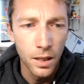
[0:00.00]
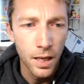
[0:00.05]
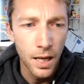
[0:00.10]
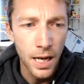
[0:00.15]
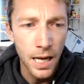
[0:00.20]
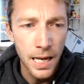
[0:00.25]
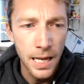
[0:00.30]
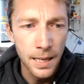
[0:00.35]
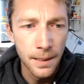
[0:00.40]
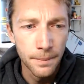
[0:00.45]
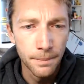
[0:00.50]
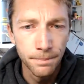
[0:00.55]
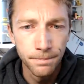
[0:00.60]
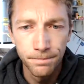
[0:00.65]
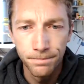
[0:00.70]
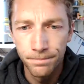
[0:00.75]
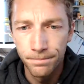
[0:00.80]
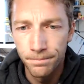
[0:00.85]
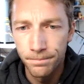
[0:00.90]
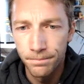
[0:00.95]

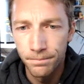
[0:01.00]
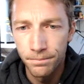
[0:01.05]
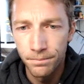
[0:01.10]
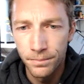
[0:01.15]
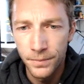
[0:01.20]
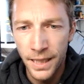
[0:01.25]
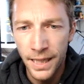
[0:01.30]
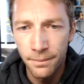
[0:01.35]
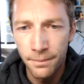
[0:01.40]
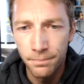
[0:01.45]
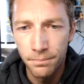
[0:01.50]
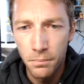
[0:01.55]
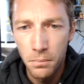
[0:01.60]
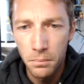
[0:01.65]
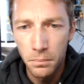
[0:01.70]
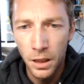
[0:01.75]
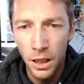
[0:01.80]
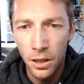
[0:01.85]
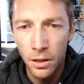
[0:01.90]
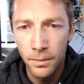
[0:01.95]
yeah,
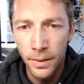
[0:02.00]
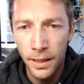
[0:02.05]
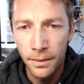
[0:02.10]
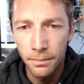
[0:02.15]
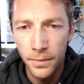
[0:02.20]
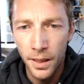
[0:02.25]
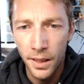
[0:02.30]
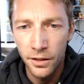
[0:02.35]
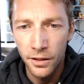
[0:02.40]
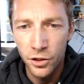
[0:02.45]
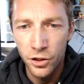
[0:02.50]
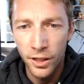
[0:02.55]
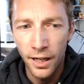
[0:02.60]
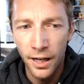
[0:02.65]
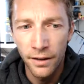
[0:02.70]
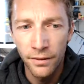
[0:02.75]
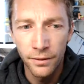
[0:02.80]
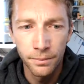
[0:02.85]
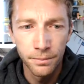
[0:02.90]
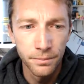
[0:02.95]
blow him up, bug the shit
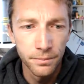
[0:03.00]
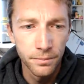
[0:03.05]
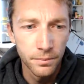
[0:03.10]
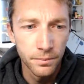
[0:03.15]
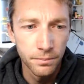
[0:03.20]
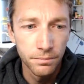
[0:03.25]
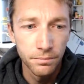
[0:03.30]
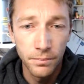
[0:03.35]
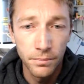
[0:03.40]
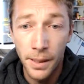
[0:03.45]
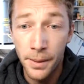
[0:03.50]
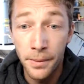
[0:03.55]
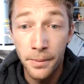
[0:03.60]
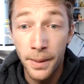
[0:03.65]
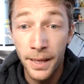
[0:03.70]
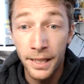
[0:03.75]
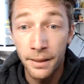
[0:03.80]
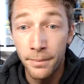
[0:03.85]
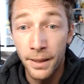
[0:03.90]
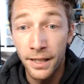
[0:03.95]
out of him. Maybe
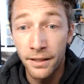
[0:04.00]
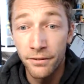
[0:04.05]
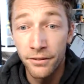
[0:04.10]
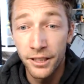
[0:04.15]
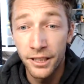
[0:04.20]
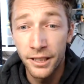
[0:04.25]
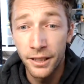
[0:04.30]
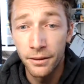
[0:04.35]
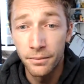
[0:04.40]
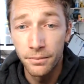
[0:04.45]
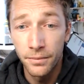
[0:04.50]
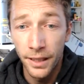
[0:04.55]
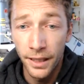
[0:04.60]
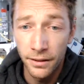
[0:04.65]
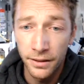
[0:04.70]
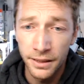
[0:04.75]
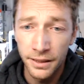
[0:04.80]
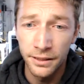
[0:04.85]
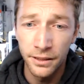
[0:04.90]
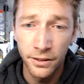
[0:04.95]
make him make a video.
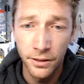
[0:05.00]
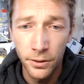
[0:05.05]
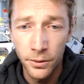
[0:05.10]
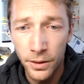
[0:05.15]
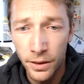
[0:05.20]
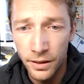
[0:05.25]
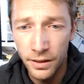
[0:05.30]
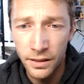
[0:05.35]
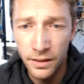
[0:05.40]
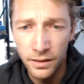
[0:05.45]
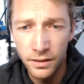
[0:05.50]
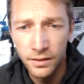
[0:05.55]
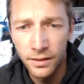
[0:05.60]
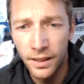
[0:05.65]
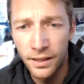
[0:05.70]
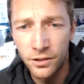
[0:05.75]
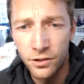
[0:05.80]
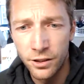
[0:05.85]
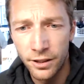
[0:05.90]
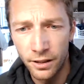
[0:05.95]
Hell, he's the only one with a decent
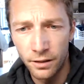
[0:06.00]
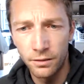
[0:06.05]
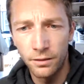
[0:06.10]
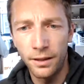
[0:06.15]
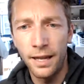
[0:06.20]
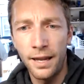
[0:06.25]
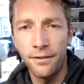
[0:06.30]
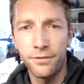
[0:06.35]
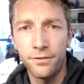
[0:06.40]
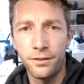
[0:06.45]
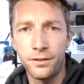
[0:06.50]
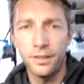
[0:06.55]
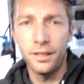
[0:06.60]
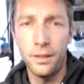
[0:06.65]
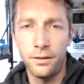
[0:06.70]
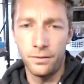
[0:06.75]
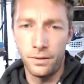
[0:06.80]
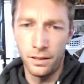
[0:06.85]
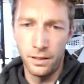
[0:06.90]
sized channel left. So